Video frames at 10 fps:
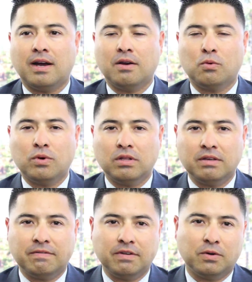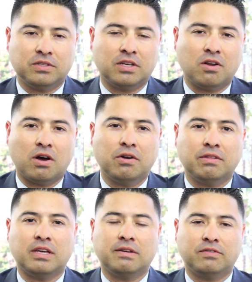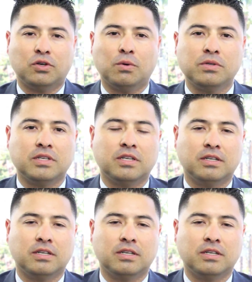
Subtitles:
I really feel it's an honor that you've chosen